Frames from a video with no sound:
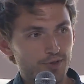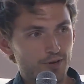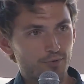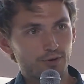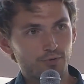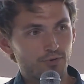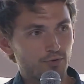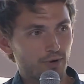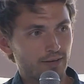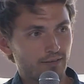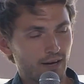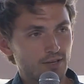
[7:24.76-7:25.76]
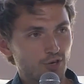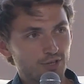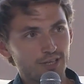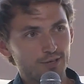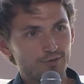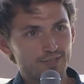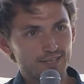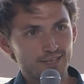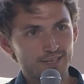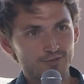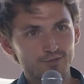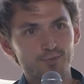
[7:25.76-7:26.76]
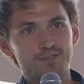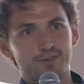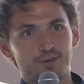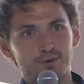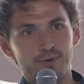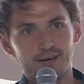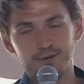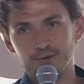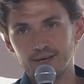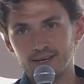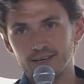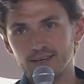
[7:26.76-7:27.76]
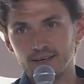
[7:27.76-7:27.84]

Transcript: what we do. Right. I joined EQT 2 months ago, by the way,